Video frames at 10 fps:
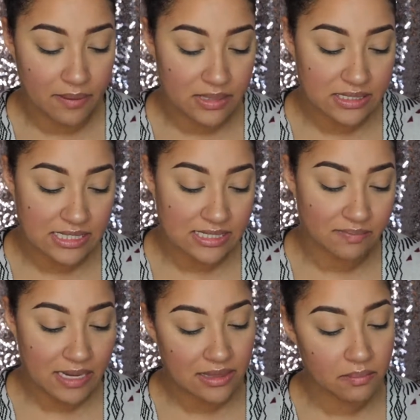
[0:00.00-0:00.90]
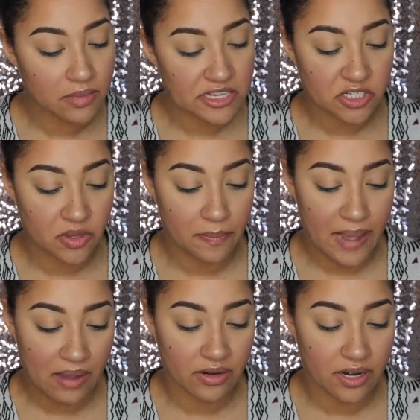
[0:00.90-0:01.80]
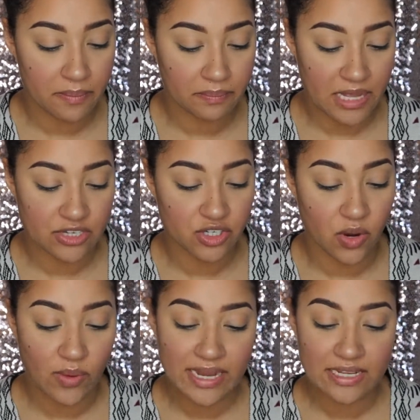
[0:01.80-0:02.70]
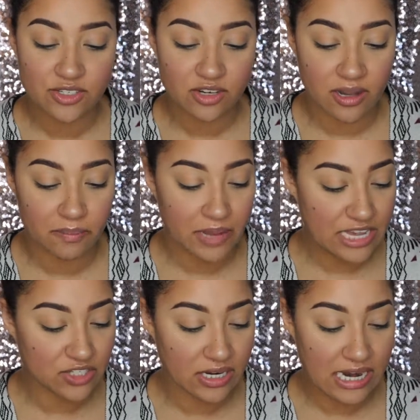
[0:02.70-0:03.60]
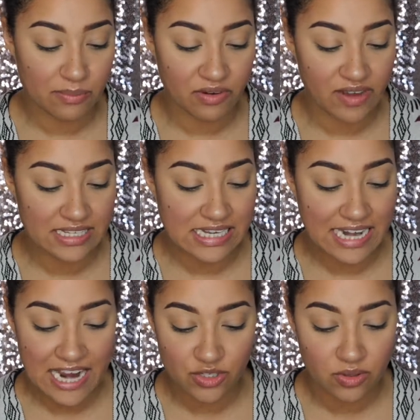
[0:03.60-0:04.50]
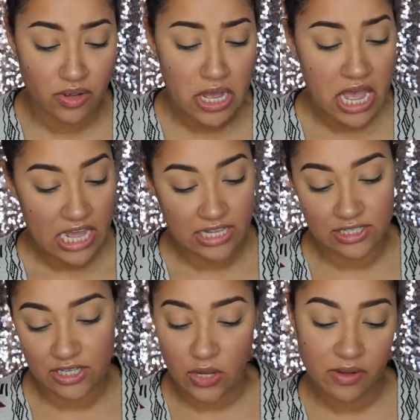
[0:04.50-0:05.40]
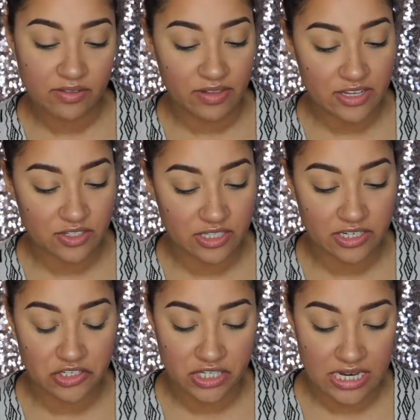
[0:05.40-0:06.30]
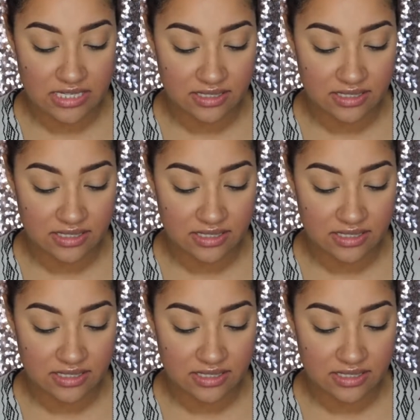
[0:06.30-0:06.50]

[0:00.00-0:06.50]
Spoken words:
It says, make them blush powder. Blush awakens your complexion and provides a natural, glowy flush to your cheeks.